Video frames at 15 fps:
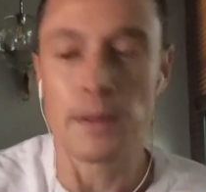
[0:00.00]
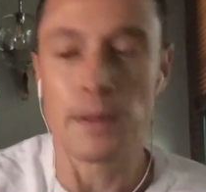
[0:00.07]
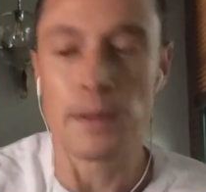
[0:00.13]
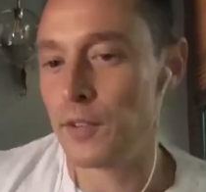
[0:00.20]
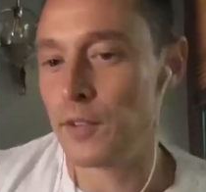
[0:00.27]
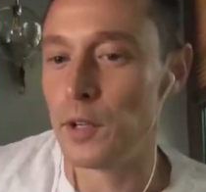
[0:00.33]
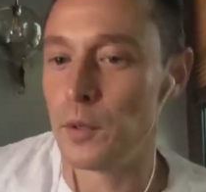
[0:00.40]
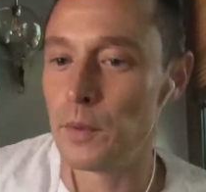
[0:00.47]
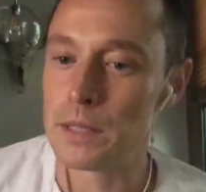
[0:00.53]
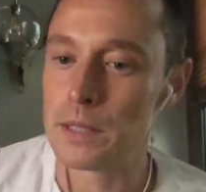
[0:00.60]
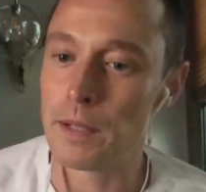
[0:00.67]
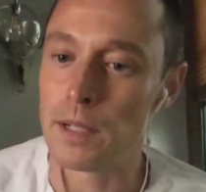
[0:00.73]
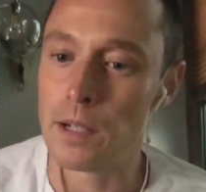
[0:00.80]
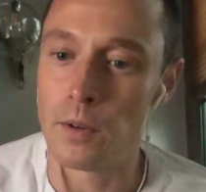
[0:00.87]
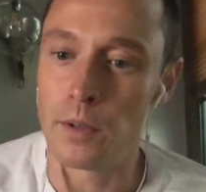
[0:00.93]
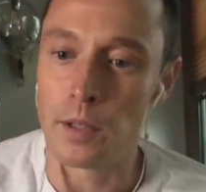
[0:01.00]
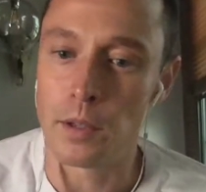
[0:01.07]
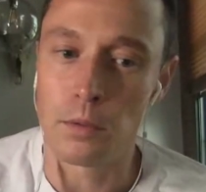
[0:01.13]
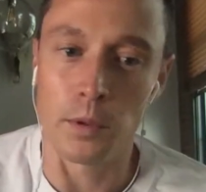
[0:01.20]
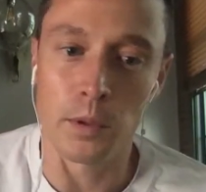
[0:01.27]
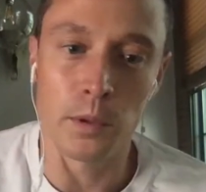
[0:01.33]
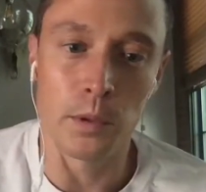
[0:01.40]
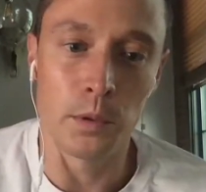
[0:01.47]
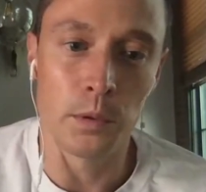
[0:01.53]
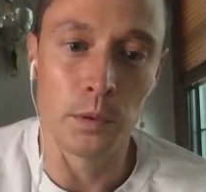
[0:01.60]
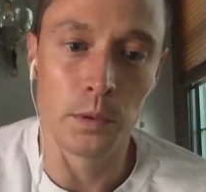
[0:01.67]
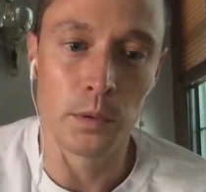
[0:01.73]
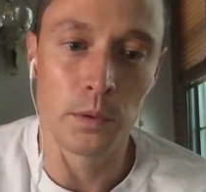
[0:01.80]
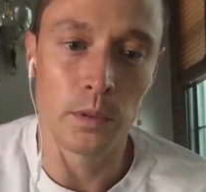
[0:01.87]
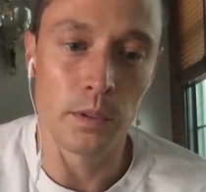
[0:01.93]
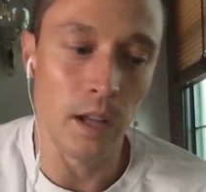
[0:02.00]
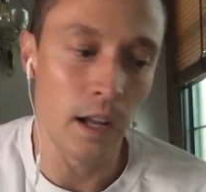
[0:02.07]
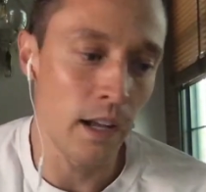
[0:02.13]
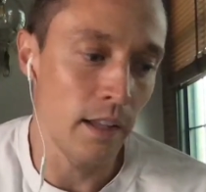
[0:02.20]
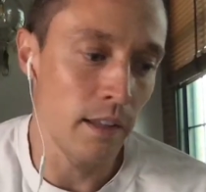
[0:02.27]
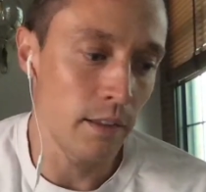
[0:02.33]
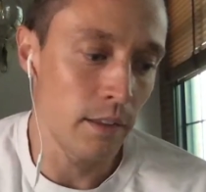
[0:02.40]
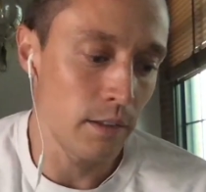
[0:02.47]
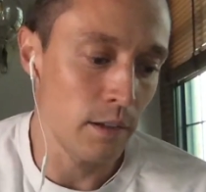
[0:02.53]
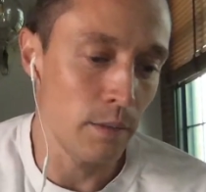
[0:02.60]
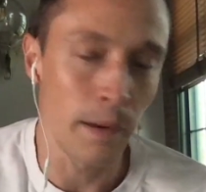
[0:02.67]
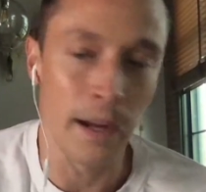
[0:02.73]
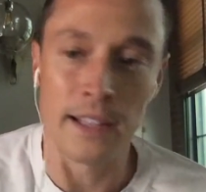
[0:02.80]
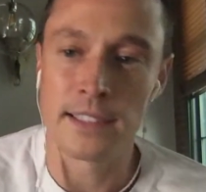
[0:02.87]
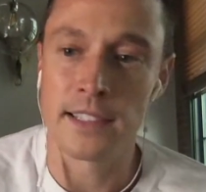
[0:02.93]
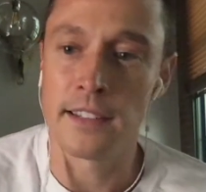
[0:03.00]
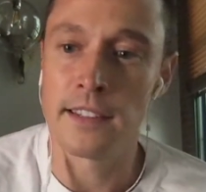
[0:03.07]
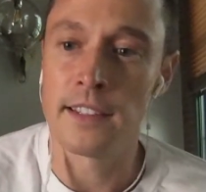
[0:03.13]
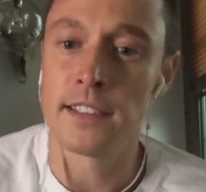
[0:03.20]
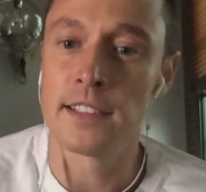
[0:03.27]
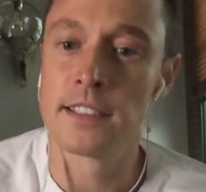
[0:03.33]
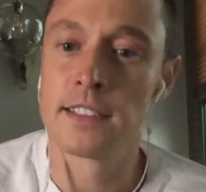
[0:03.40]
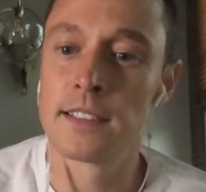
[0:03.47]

up for you and what's been going through your minds on this?